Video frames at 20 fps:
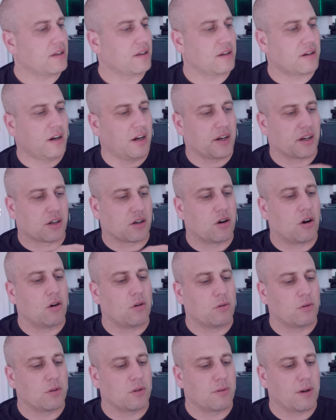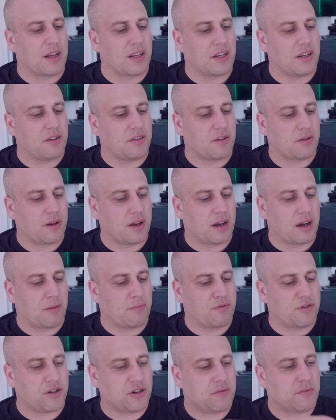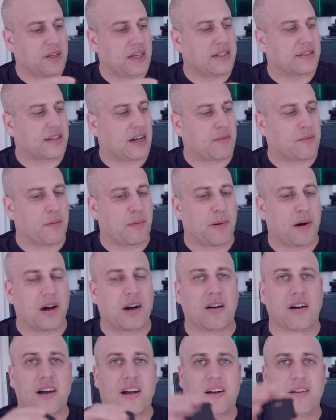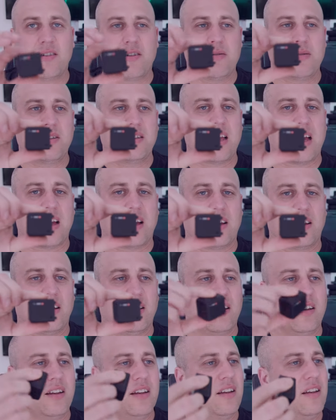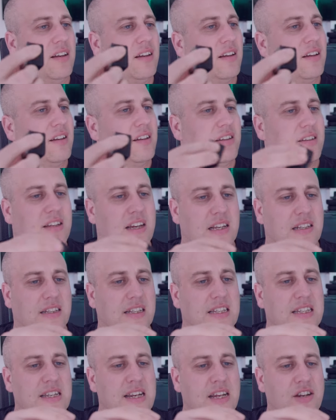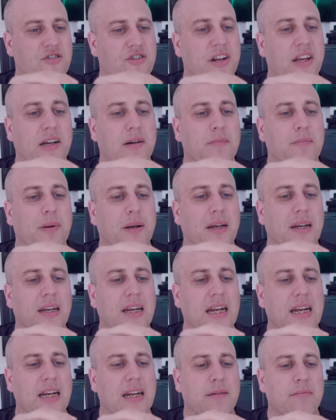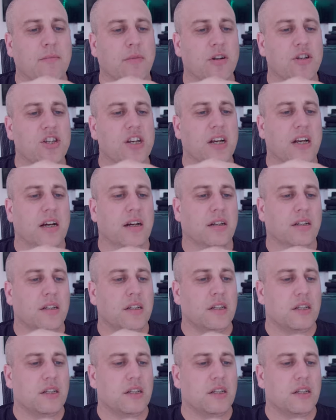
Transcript: kind of cool the way that you do it. I presume these come apart. How cool is that? So it's literally completely modular.